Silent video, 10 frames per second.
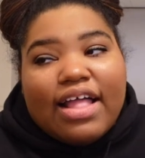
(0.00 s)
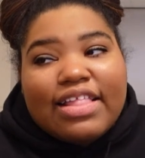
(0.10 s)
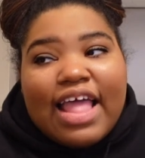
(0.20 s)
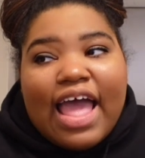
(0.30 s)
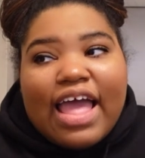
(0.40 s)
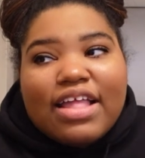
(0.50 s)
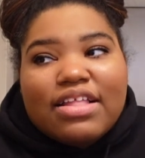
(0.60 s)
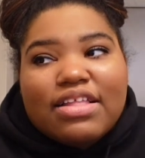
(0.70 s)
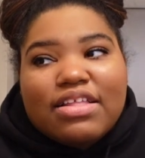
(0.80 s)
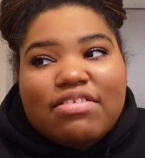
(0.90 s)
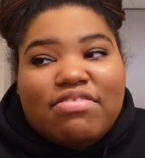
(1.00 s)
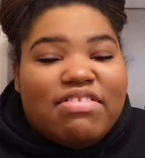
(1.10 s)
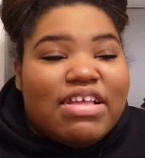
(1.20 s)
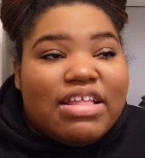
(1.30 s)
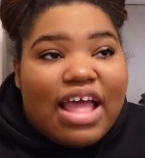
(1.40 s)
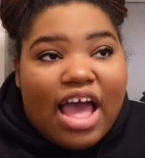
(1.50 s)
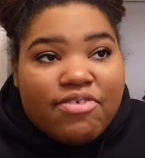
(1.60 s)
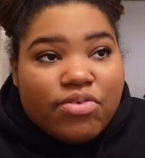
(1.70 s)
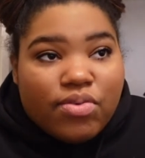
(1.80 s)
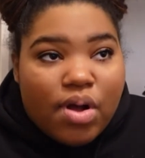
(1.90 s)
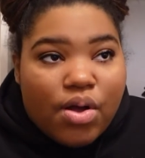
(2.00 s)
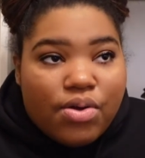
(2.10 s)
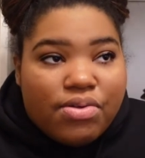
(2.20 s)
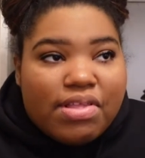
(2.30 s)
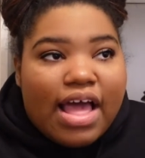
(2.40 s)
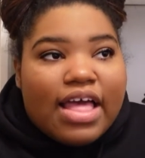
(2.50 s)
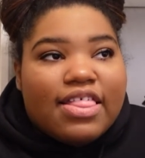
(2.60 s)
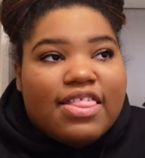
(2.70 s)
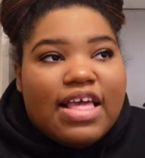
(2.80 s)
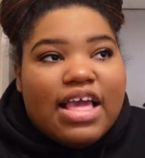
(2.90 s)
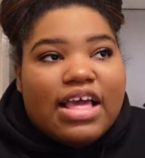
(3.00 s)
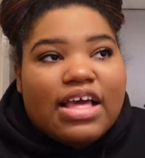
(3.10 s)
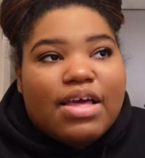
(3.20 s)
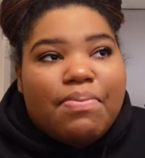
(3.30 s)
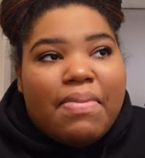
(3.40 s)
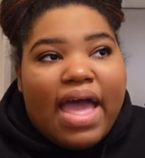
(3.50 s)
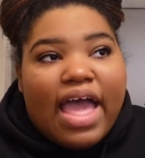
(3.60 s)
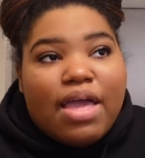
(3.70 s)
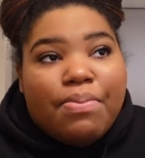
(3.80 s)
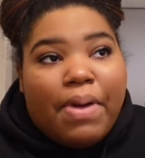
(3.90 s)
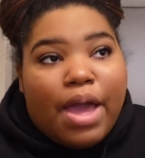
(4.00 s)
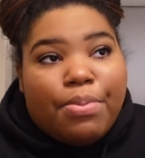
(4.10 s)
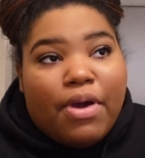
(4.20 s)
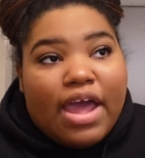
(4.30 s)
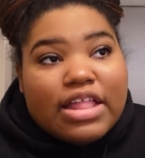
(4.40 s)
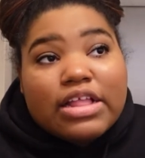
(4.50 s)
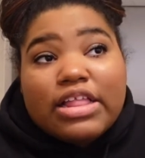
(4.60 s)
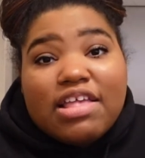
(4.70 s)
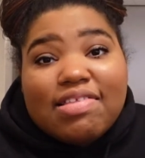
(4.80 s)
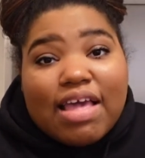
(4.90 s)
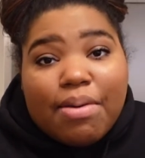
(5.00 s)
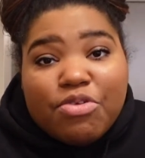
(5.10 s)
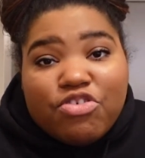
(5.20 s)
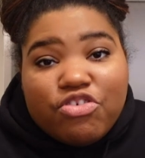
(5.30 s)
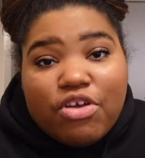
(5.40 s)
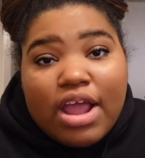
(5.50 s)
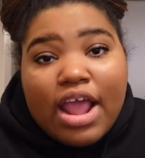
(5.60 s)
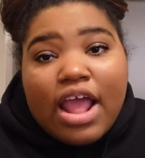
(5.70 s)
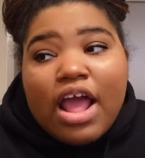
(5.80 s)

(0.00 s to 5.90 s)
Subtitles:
that didn't have a rose, I think Matt and Piper had the least chemistry.